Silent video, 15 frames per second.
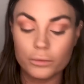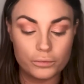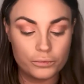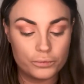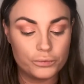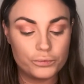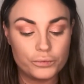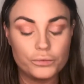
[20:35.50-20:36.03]

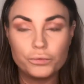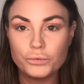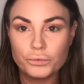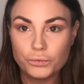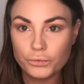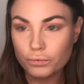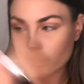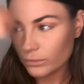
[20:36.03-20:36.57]

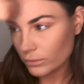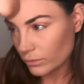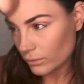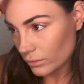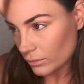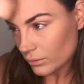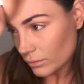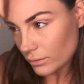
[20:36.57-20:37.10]

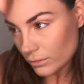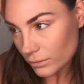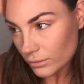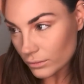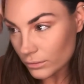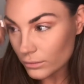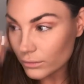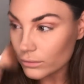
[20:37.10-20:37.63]

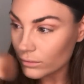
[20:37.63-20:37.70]
(no one is talking)